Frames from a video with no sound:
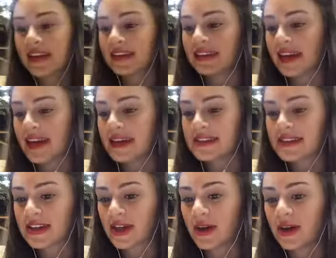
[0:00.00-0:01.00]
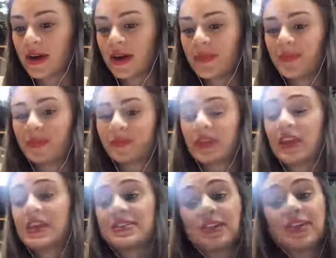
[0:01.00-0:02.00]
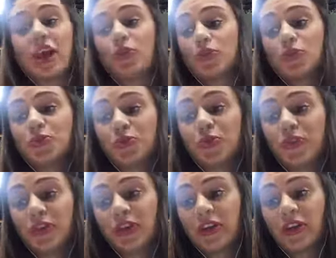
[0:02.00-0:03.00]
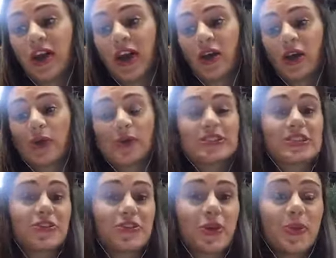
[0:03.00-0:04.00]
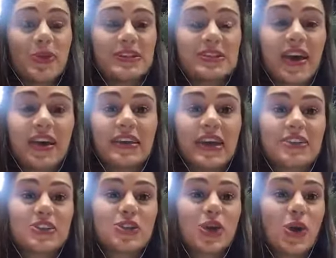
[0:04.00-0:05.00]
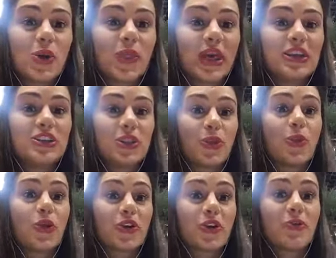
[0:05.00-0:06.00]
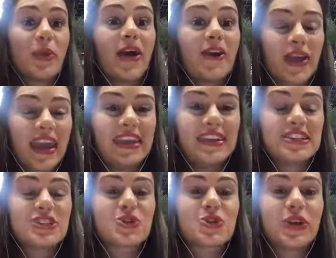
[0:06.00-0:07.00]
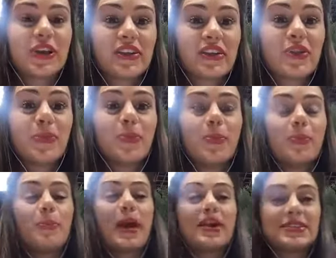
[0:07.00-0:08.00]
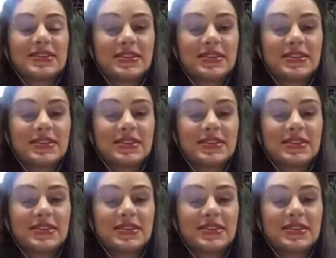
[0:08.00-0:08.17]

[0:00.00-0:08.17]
Yes, and how to fulfill ourselves from inside. I saw that the work of Byron Katie is really the best